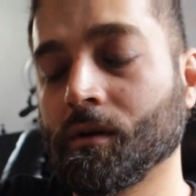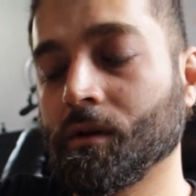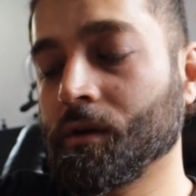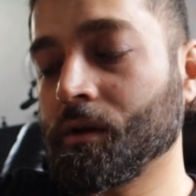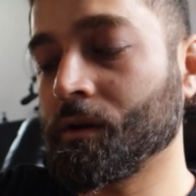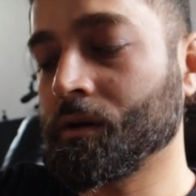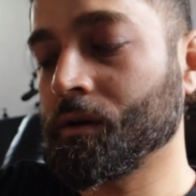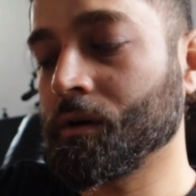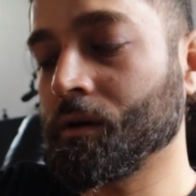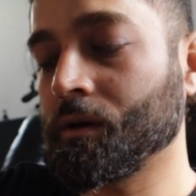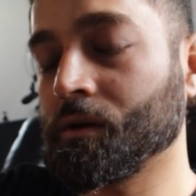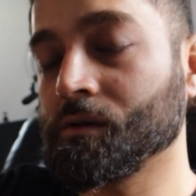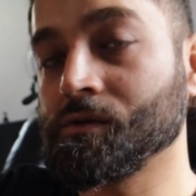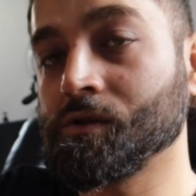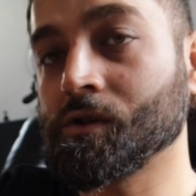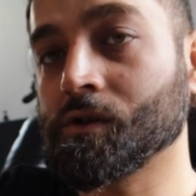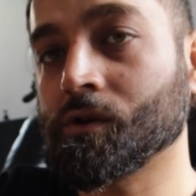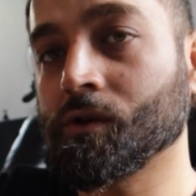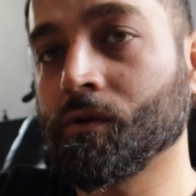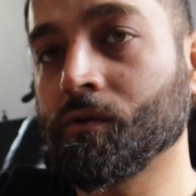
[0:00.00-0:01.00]
and I'll
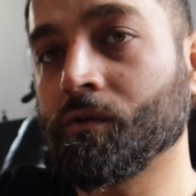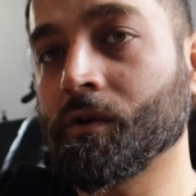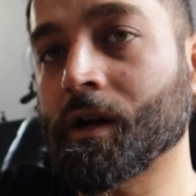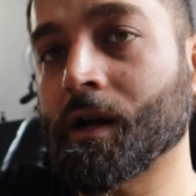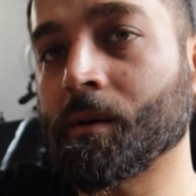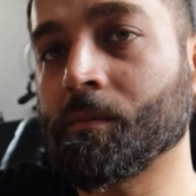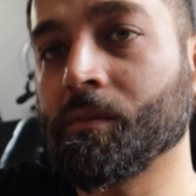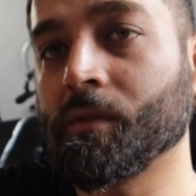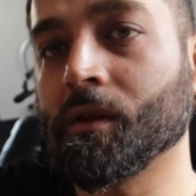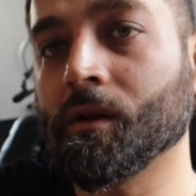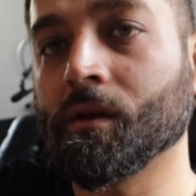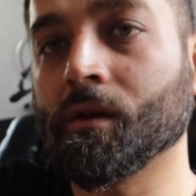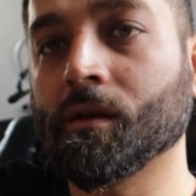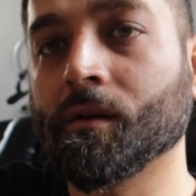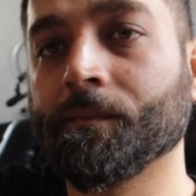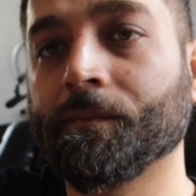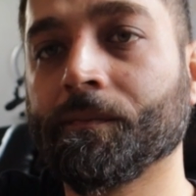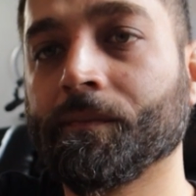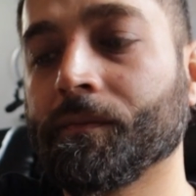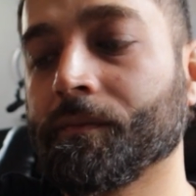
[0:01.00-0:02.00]
just go grab
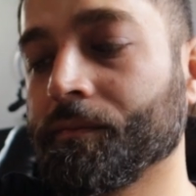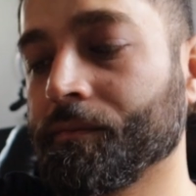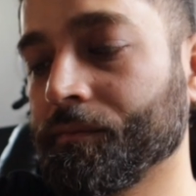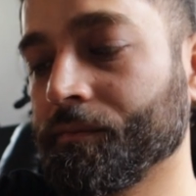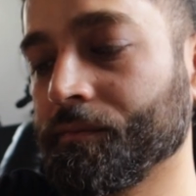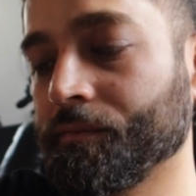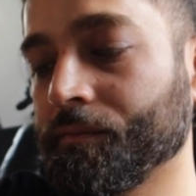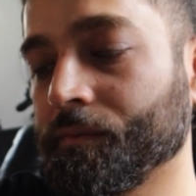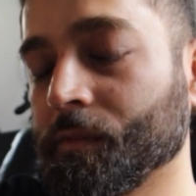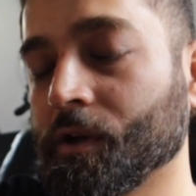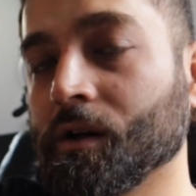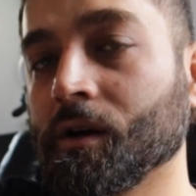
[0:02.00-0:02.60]
the